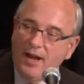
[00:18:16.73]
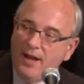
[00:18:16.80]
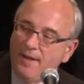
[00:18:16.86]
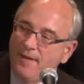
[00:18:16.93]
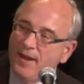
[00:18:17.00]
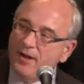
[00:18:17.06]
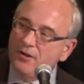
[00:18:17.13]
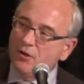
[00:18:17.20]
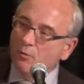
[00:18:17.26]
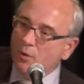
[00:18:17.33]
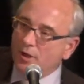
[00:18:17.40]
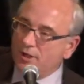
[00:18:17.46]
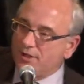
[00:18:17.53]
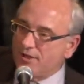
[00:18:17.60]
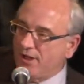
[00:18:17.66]
And then you
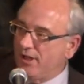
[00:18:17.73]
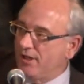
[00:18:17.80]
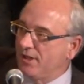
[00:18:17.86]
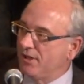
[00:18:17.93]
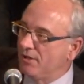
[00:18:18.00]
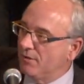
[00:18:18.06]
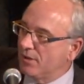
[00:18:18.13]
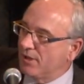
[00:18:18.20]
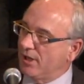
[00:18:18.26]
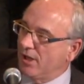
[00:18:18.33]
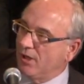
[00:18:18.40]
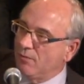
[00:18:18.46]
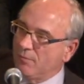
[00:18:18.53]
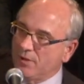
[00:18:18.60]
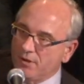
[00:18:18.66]
want to take into
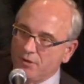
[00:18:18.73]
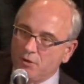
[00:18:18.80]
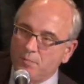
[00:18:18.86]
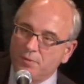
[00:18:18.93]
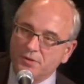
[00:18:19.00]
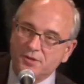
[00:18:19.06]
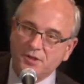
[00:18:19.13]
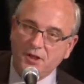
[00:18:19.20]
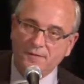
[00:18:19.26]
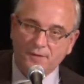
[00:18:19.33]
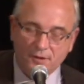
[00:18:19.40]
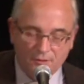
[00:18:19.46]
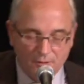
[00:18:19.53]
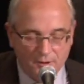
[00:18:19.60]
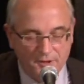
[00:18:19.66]
account what you perceive
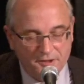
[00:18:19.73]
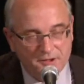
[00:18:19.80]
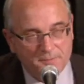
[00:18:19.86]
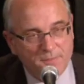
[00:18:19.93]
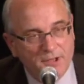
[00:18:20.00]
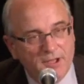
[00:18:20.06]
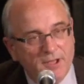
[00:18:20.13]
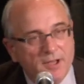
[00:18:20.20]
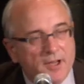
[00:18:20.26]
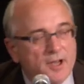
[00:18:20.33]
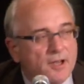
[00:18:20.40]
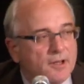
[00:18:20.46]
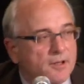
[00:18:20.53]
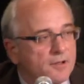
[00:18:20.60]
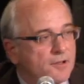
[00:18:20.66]
are going to be
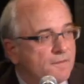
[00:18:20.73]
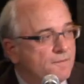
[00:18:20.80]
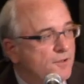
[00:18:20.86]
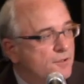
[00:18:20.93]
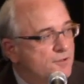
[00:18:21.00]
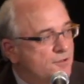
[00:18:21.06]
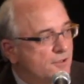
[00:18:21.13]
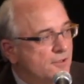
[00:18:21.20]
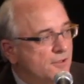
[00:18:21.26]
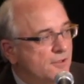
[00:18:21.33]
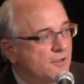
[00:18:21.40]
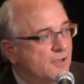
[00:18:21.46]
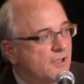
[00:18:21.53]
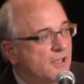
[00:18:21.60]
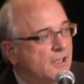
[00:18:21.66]
uh, the
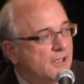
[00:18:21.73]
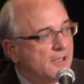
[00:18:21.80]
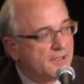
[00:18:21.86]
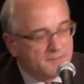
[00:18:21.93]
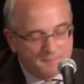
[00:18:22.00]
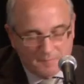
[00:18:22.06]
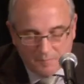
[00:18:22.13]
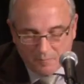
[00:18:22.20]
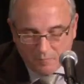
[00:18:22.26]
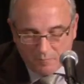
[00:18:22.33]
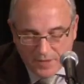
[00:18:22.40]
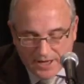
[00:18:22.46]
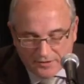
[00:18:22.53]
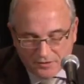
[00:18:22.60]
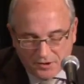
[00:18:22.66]
future uh,
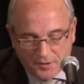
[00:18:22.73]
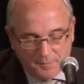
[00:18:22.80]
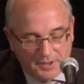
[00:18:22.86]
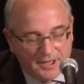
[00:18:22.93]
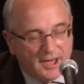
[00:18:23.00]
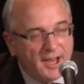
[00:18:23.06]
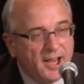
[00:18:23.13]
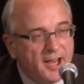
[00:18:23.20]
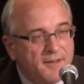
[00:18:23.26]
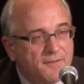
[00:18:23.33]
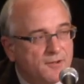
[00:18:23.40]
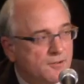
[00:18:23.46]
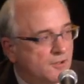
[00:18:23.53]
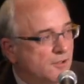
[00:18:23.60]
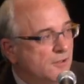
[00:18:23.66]
mental and
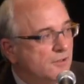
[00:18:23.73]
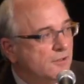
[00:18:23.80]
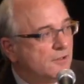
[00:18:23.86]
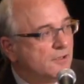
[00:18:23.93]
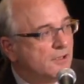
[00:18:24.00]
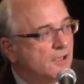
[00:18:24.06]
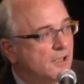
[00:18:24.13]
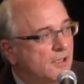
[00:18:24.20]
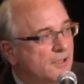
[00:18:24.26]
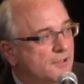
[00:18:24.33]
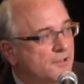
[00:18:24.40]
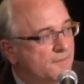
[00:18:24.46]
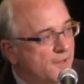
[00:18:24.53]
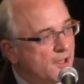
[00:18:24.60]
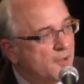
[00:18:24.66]
behavioral uh,
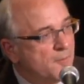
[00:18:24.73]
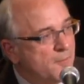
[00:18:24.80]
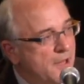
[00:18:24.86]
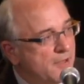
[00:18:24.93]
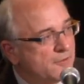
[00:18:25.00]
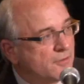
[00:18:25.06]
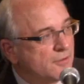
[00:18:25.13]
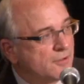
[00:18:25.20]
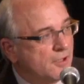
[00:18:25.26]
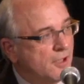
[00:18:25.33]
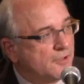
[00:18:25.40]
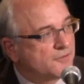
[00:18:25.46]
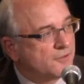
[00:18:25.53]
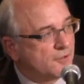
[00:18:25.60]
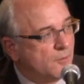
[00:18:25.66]
developmental
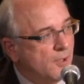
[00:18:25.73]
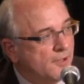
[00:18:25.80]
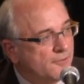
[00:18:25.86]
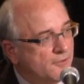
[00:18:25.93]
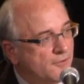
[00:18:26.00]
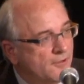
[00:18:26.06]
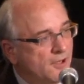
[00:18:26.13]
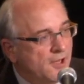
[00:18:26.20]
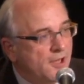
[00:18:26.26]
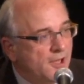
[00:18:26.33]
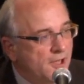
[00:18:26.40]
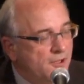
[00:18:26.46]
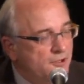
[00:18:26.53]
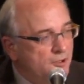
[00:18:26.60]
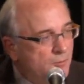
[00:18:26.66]
consequences,
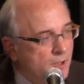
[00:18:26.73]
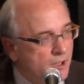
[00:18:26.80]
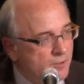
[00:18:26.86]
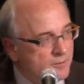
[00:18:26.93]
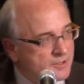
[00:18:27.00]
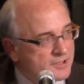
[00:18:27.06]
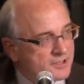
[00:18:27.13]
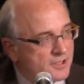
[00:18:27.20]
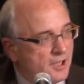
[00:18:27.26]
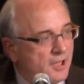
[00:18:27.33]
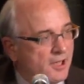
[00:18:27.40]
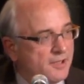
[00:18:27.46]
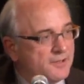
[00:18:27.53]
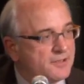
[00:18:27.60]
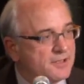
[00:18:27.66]
and you want to
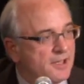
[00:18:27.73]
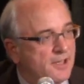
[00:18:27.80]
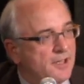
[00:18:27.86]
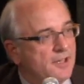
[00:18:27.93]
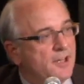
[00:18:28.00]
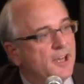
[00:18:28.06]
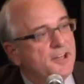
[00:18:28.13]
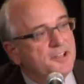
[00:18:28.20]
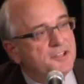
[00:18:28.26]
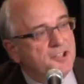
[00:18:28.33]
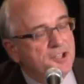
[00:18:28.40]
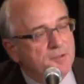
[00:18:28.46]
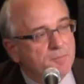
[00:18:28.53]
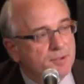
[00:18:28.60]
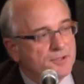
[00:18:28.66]
assign, say, a
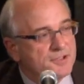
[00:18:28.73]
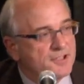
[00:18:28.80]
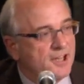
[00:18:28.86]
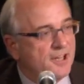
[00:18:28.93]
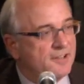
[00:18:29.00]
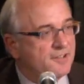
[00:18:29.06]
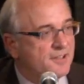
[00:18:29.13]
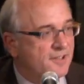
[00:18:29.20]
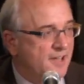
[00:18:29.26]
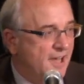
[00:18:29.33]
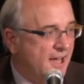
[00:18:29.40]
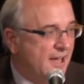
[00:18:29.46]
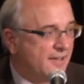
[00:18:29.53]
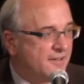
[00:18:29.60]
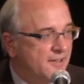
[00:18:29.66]
19% to
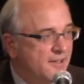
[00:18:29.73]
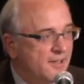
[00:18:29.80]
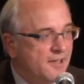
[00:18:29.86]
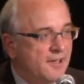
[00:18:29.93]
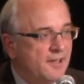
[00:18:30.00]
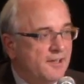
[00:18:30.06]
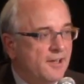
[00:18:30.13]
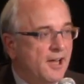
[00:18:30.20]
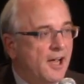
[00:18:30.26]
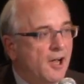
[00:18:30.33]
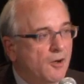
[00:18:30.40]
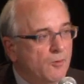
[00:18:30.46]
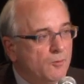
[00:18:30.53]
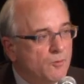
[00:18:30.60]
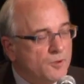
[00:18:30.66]
that.
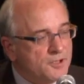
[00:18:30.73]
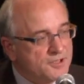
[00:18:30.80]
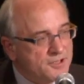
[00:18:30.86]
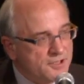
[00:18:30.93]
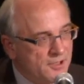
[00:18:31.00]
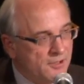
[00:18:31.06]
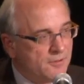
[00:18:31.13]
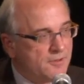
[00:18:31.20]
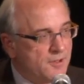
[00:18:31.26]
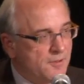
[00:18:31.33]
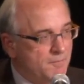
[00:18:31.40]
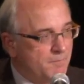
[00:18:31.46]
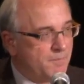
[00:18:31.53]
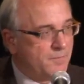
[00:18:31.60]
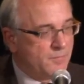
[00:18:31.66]
Now, we're still
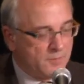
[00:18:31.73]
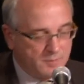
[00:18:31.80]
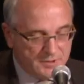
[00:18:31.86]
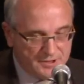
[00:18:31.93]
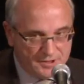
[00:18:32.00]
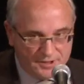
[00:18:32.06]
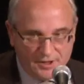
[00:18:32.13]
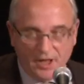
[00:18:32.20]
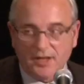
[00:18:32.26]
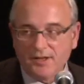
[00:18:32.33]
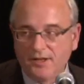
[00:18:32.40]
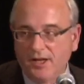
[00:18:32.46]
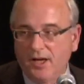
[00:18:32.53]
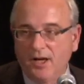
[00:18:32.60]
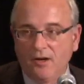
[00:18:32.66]
we're
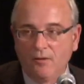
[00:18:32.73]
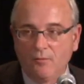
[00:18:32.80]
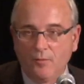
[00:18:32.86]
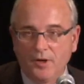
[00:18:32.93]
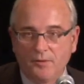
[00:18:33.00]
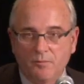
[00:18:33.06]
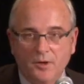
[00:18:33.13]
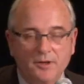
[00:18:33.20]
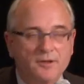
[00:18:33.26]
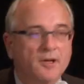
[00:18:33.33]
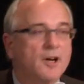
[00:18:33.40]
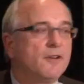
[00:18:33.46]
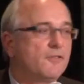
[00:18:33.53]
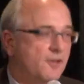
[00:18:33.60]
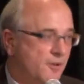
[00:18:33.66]
stuck now with what
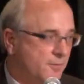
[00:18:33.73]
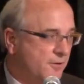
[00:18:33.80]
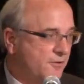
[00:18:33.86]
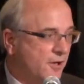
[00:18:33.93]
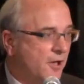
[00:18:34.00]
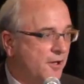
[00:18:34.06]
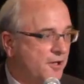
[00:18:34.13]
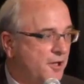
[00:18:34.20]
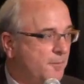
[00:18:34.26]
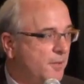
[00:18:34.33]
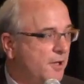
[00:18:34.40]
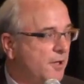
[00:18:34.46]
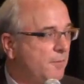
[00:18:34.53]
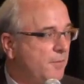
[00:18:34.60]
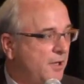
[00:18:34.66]
Darcy was talking
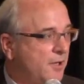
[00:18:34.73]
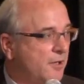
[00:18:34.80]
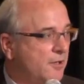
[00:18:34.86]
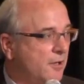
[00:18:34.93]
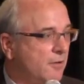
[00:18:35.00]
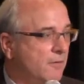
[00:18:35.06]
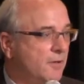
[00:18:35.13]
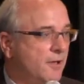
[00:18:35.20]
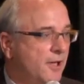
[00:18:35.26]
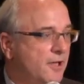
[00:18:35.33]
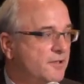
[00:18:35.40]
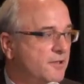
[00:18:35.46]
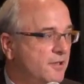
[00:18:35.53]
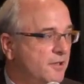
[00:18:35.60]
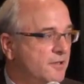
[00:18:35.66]
about a minute ago, and
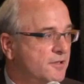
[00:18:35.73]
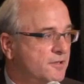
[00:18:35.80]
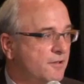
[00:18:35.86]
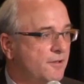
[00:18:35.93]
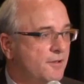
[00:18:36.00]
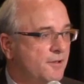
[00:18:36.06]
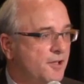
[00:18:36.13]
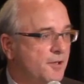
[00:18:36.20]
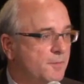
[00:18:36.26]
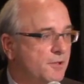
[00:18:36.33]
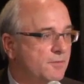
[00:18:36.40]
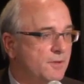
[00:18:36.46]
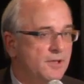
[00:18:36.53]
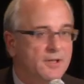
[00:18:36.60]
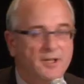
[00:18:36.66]
that's the uncertainty
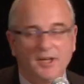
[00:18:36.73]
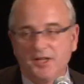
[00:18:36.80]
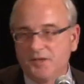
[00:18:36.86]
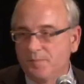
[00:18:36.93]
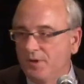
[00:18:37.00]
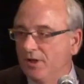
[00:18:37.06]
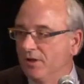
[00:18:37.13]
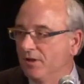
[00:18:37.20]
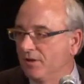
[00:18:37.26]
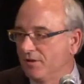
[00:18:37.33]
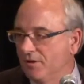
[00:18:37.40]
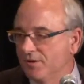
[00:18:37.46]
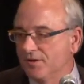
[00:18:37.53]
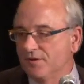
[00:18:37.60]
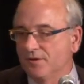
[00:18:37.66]
between Desbiens and
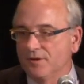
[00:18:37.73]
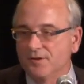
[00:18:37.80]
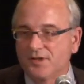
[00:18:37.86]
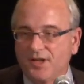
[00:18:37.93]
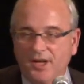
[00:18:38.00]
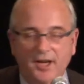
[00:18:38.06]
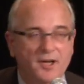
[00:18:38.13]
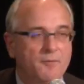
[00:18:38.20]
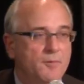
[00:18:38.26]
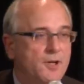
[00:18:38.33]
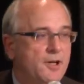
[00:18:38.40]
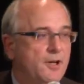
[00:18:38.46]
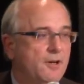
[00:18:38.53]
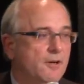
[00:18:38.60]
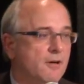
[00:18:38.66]
Kusnierz. Can
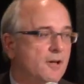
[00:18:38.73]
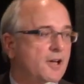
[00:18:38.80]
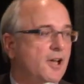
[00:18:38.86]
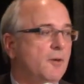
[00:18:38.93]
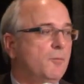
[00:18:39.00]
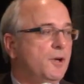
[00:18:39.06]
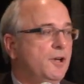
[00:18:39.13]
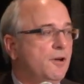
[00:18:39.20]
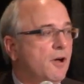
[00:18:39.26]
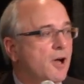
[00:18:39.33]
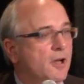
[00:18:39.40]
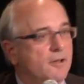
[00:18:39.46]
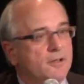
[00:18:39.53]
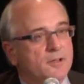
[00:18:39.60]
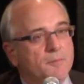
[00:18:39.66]
we or can we
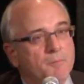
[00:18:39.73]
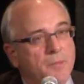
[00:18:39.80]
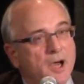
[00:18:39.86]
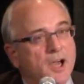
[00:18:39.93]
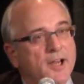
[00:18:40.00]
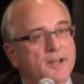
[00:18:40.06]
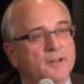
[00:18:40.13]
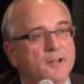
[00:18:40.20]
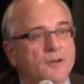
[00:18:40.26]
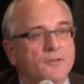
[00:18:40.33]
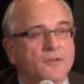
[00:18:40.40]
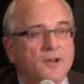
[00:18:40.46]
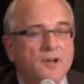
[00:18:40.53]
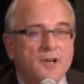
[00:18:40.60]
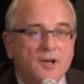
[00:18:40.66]
not combine those?